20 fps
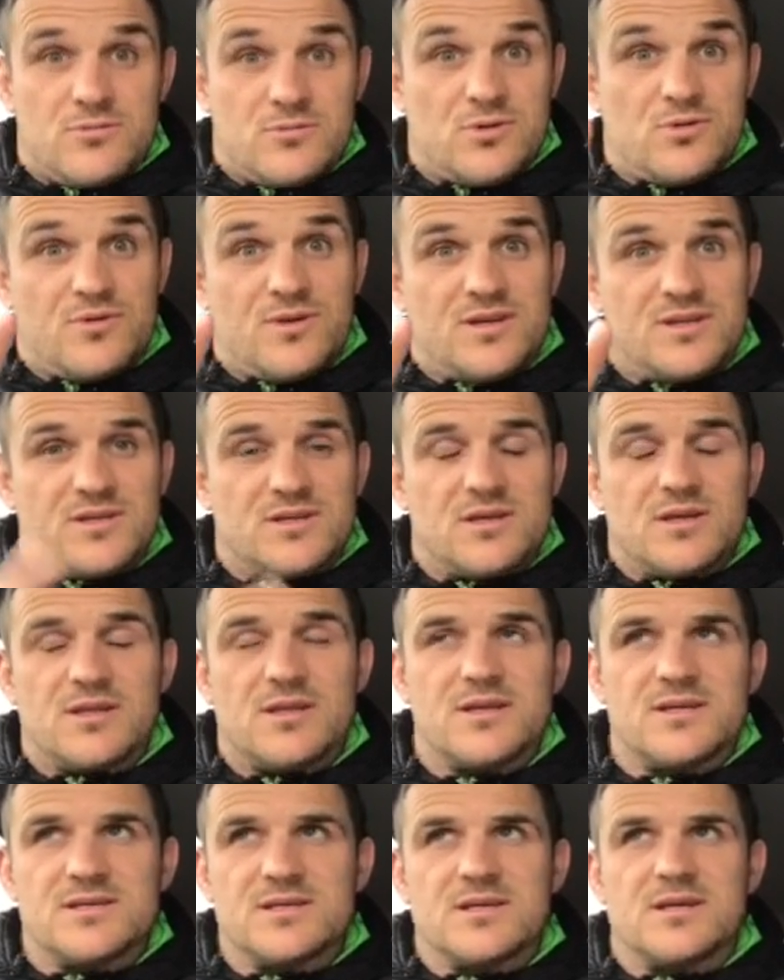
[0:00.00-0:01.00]
So
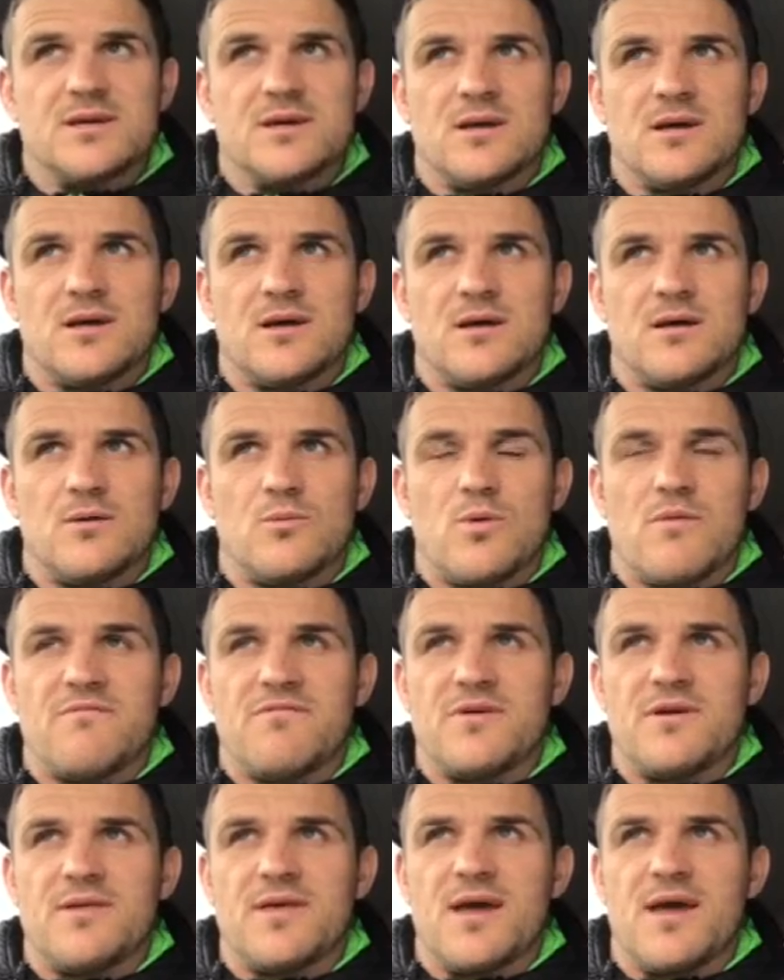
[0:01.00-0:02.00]
there's one
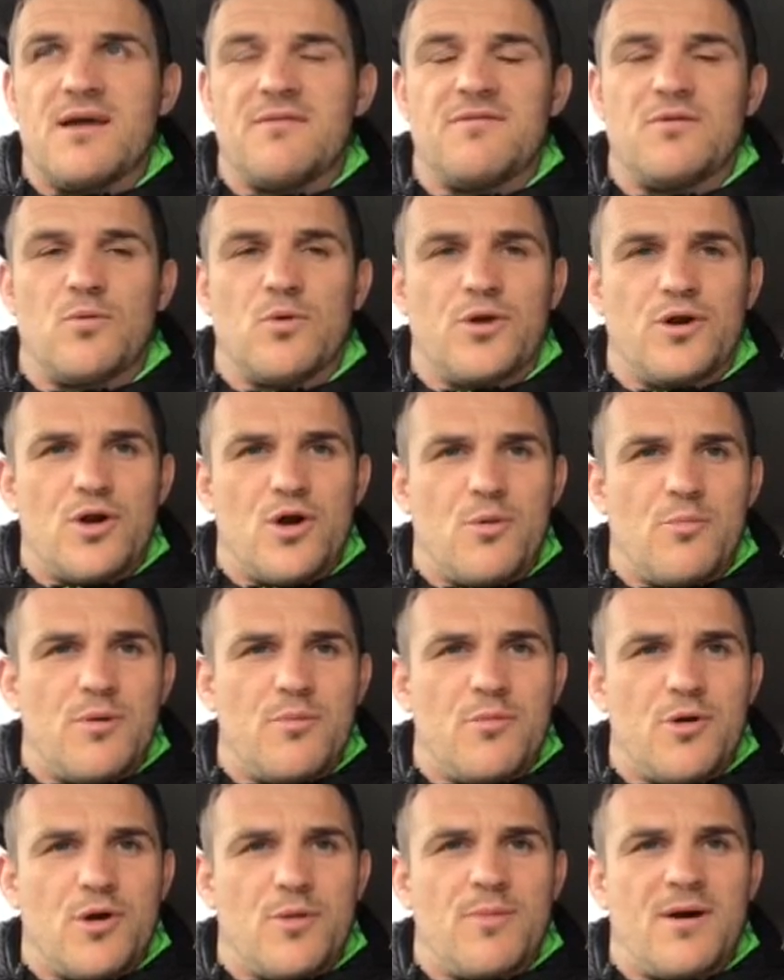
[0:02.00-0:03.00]
for you there. If you want to know a bit
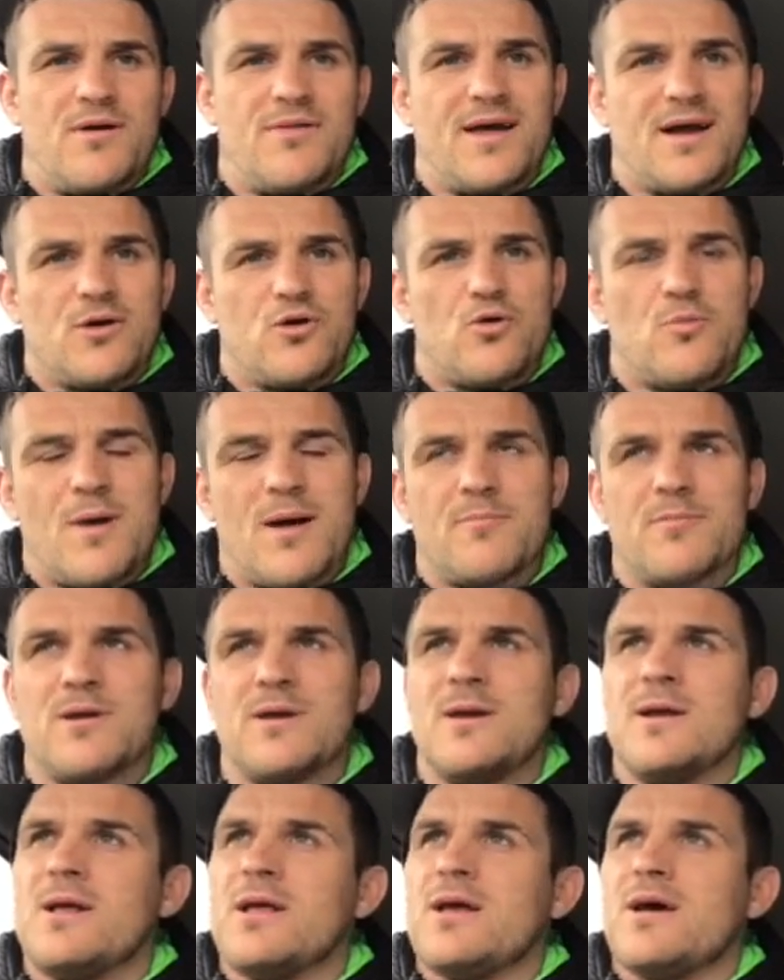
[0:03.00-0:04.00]
more about that, come at
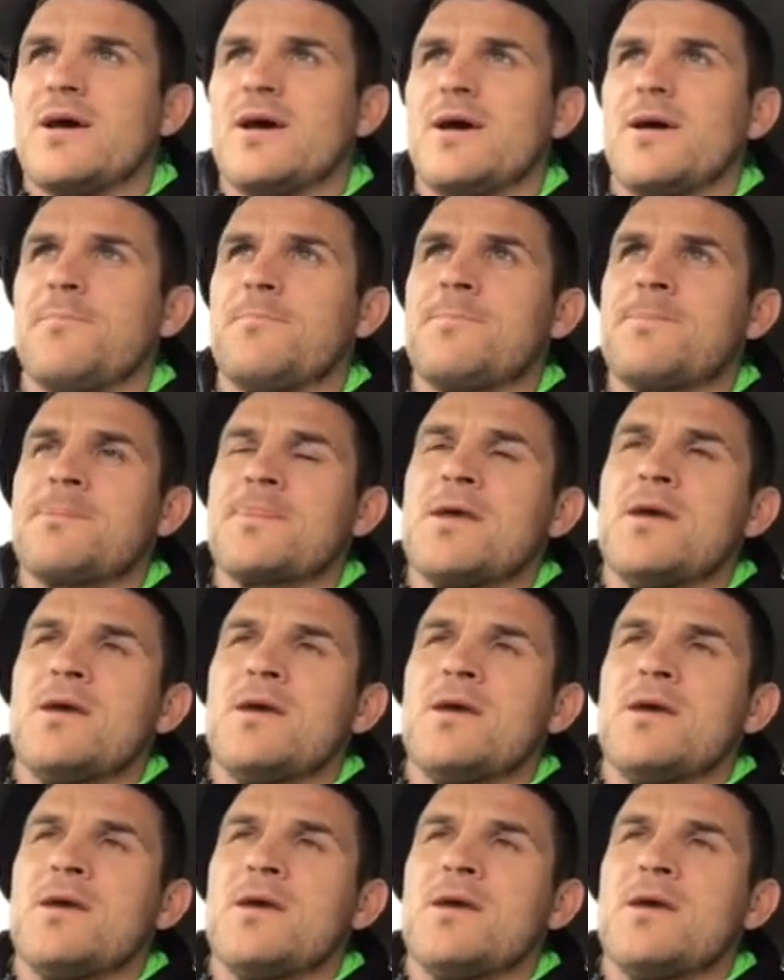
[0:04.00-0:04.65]
me.